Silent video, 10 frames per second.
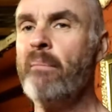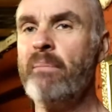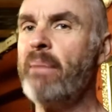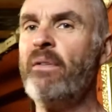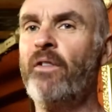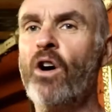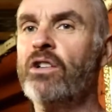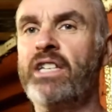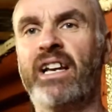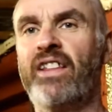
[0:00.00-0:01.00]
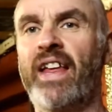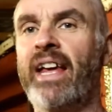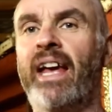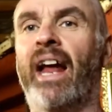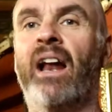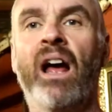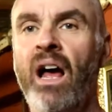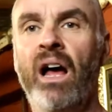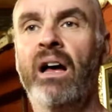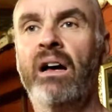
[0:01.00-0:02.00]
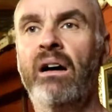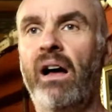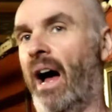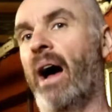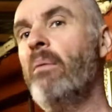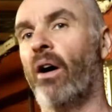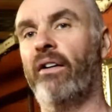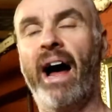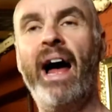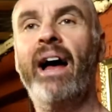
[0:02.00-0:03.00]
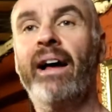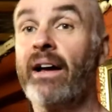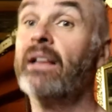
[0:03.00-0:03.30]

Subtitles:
maybe 40, and you're thinking, oh, I'm all right.